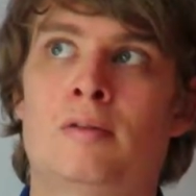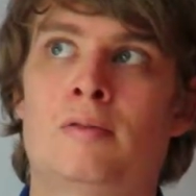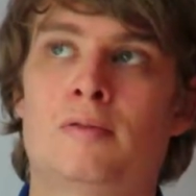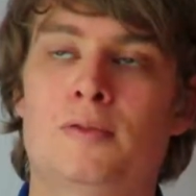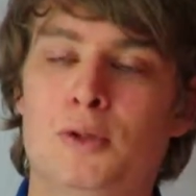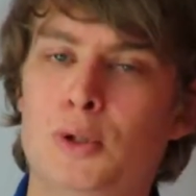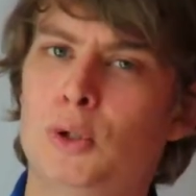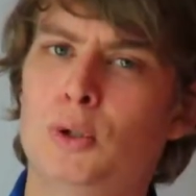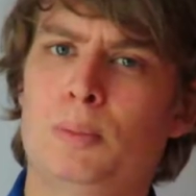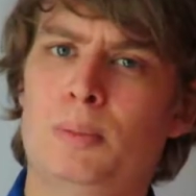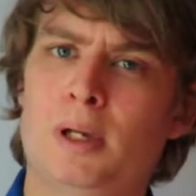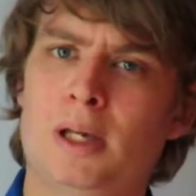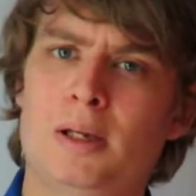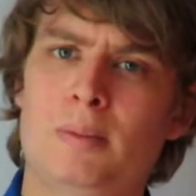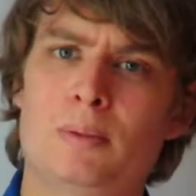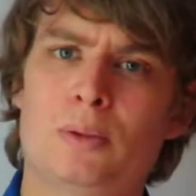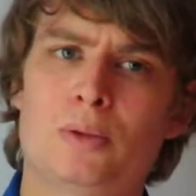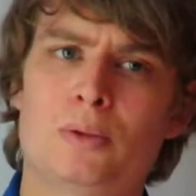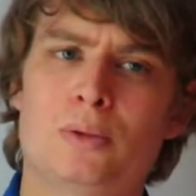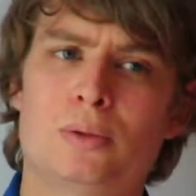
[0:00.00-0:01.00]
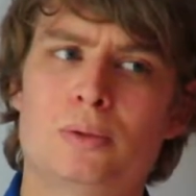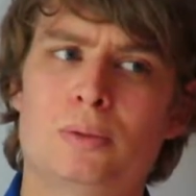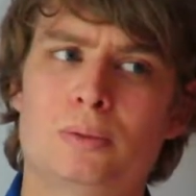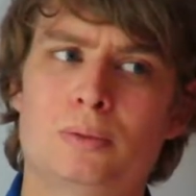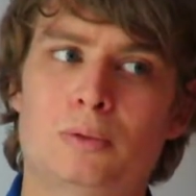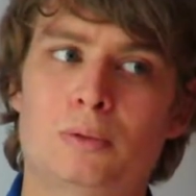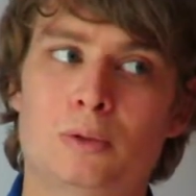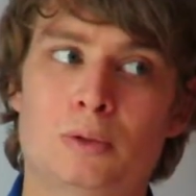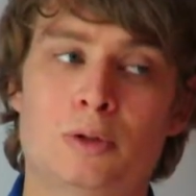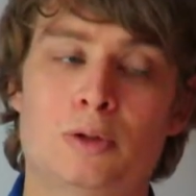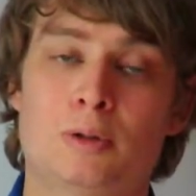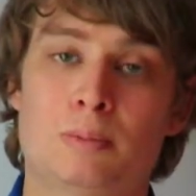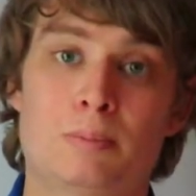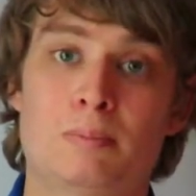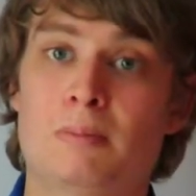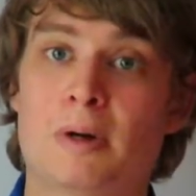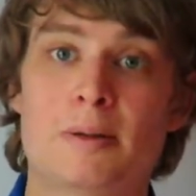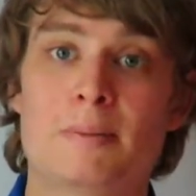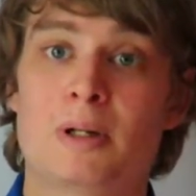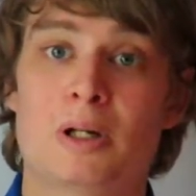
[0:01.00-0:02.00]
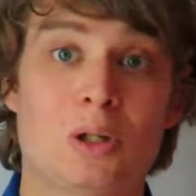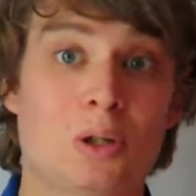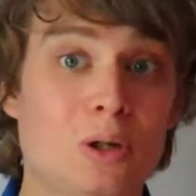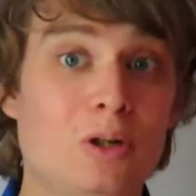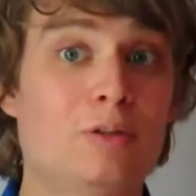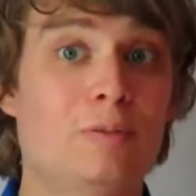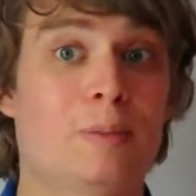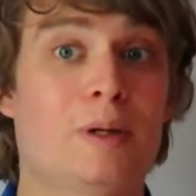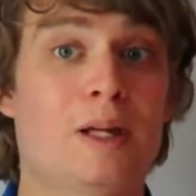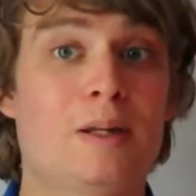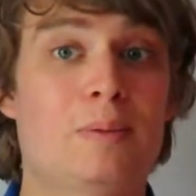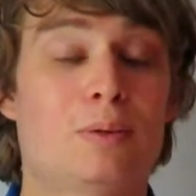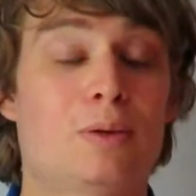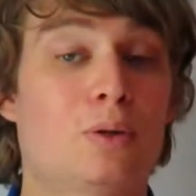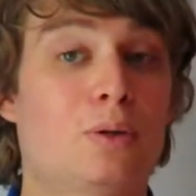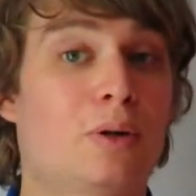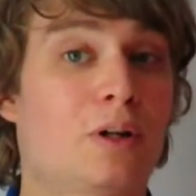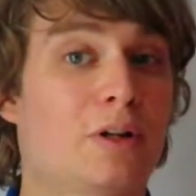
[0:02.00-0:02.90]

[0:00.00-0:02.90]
few people, or maybe a lot of people,